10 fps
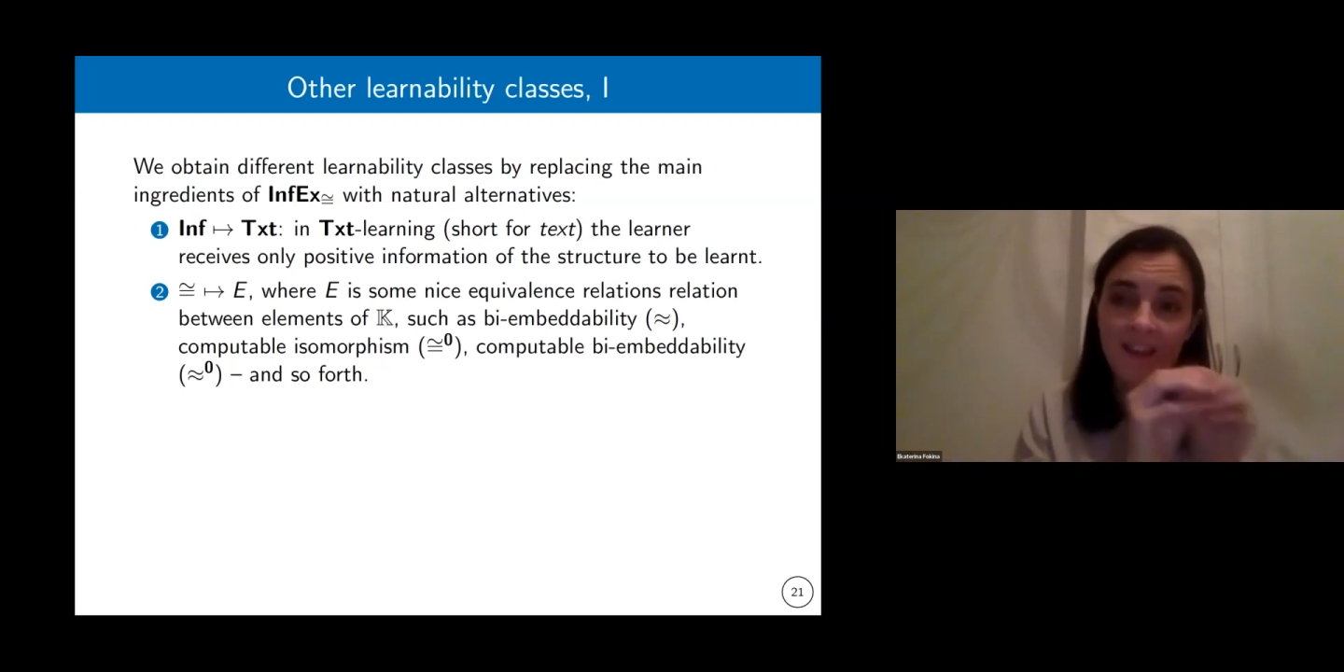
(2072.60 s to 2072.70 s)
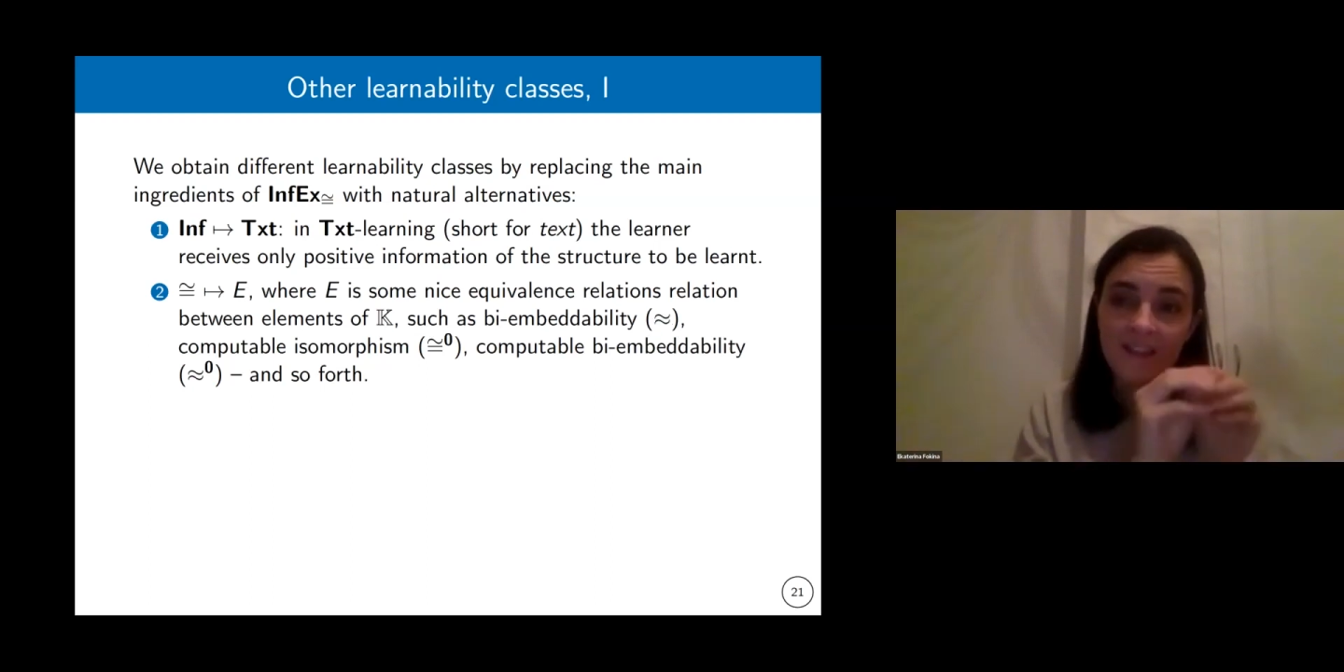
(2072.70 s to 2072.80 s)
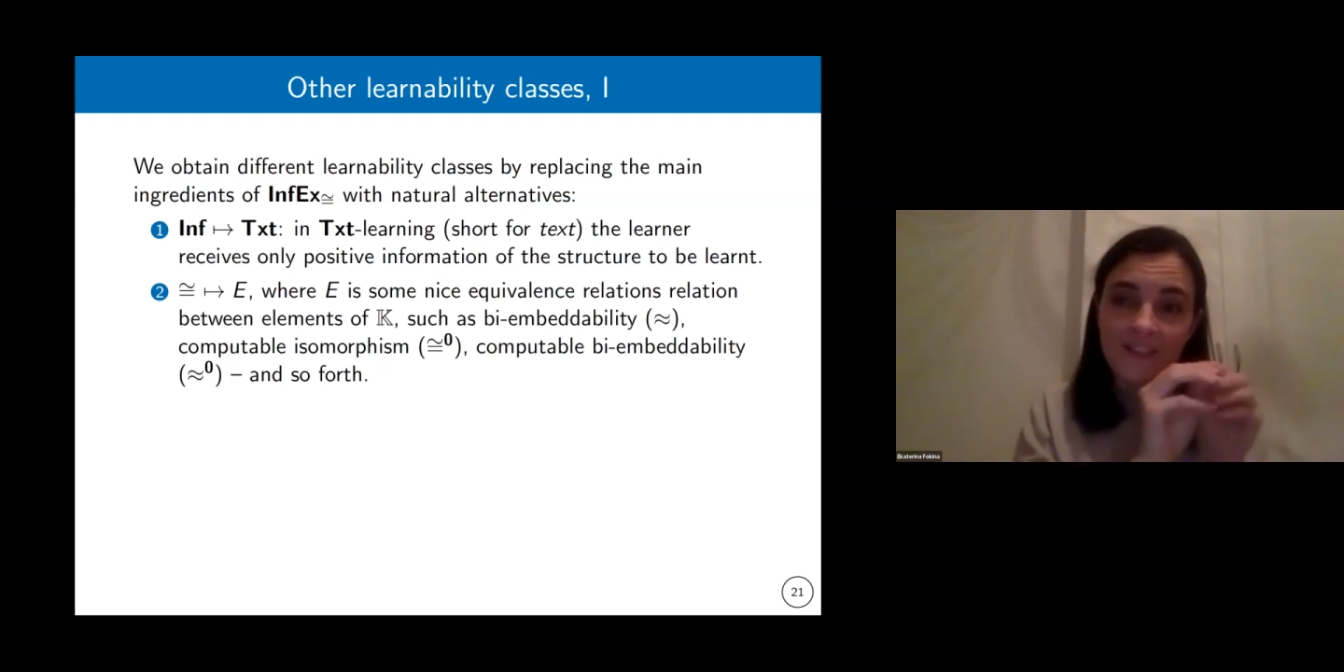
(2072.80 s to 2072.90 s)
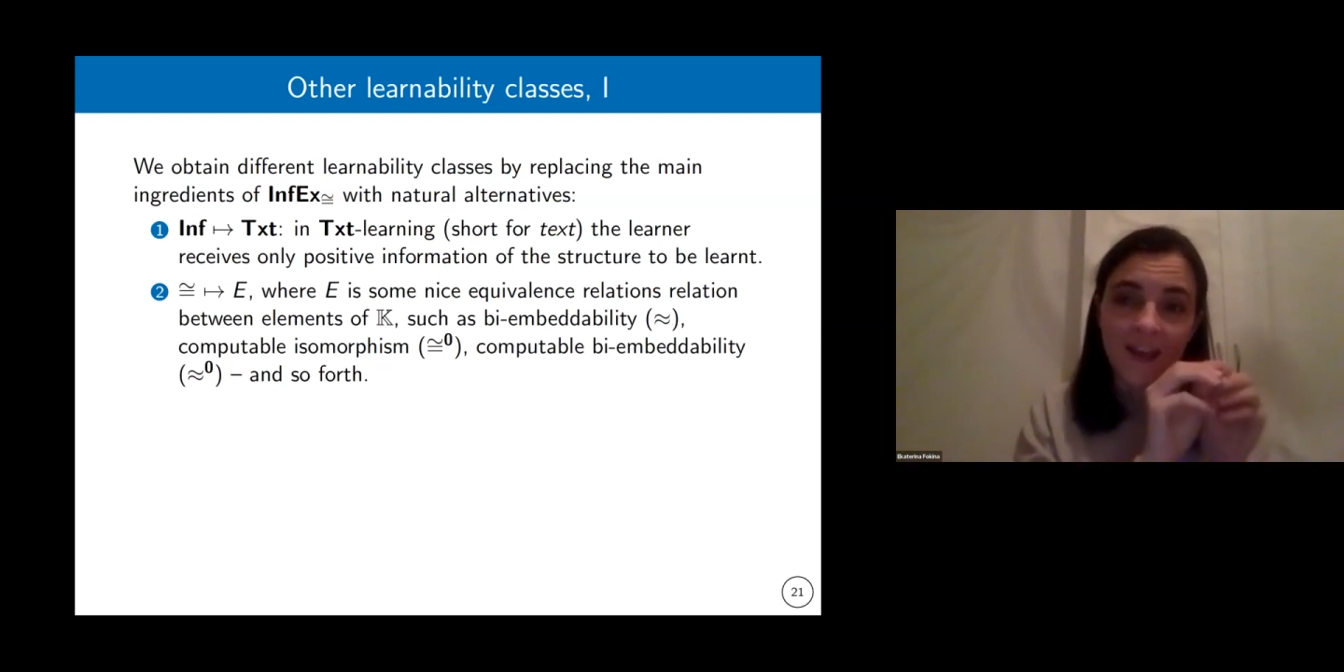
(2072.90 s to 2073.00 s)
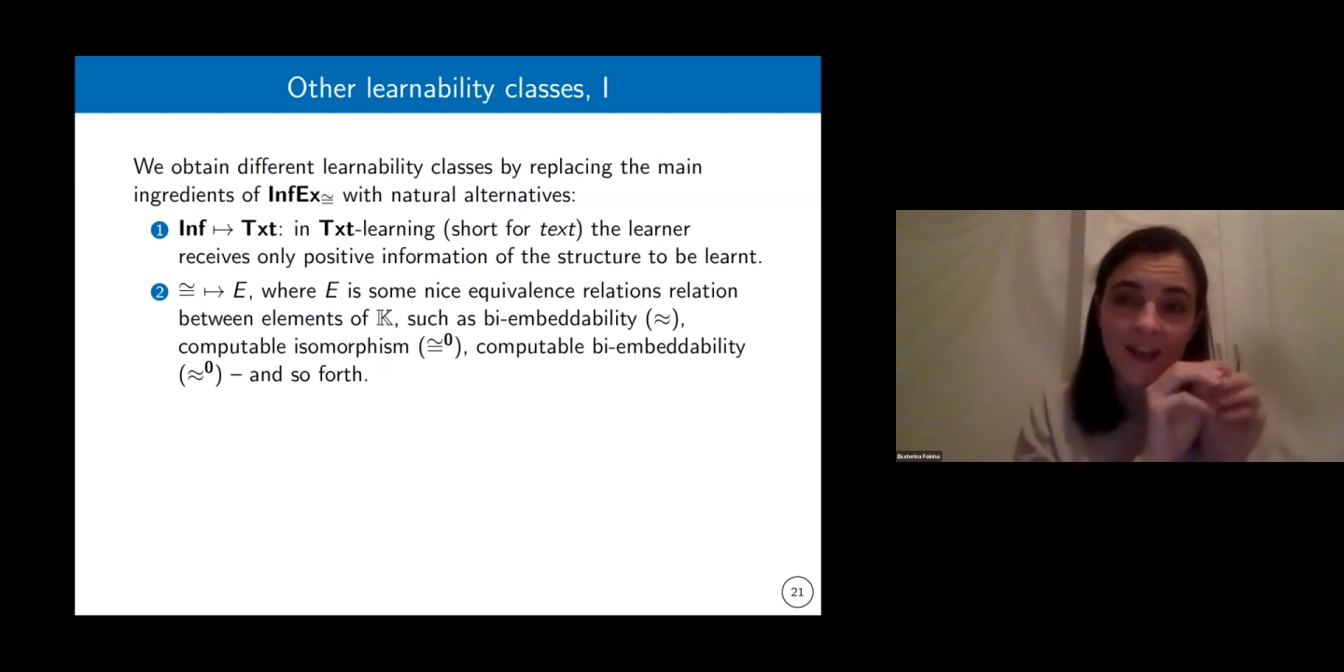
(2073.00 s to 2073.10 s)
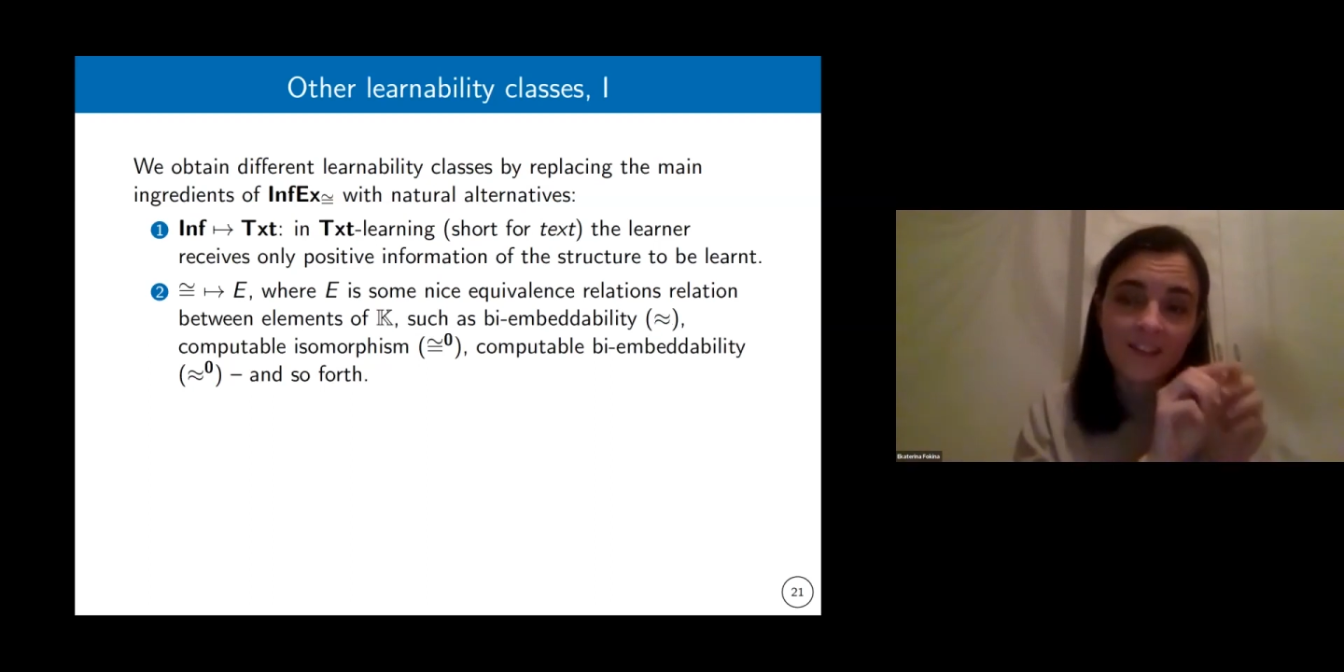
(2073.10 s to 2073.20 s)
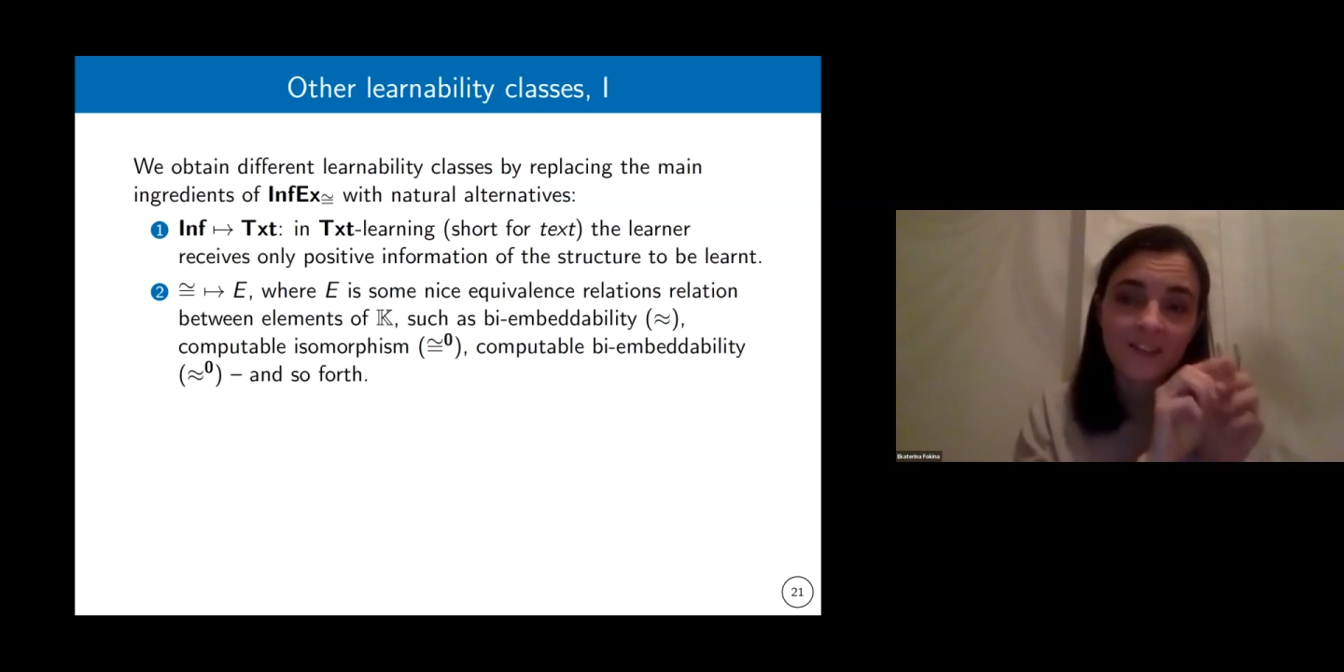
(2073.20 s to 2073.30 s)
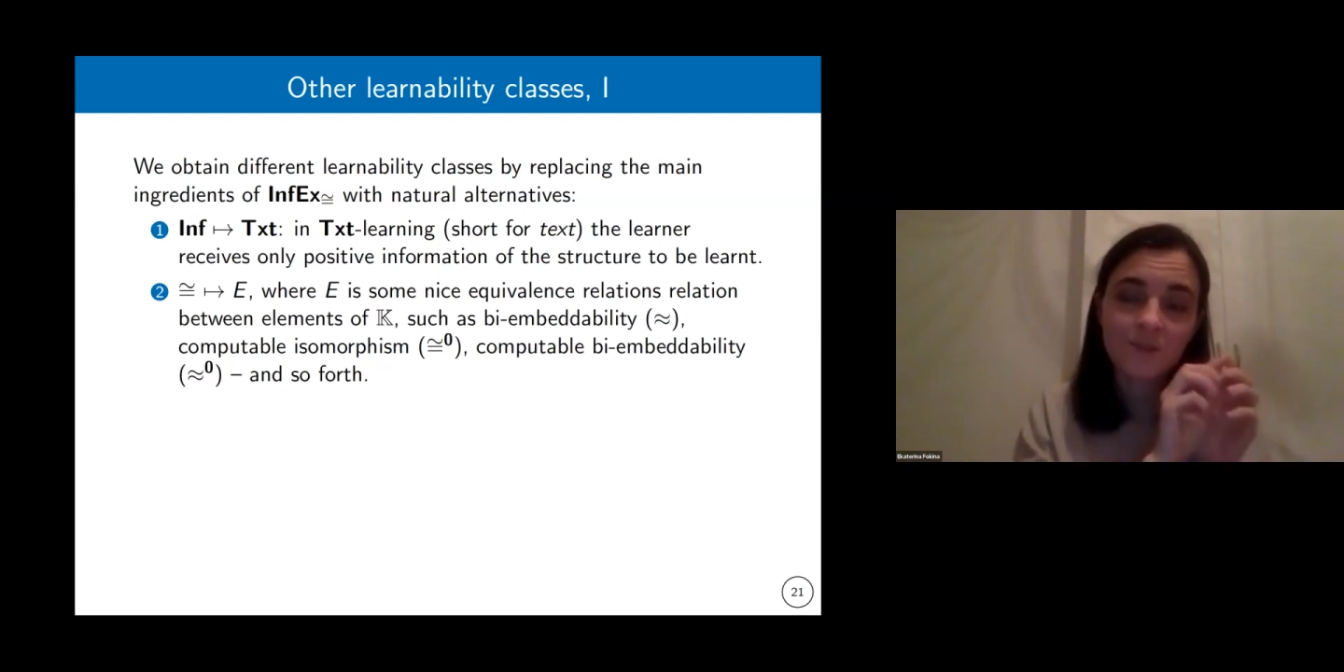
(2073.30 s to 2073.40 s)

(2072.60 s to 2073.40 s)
exactly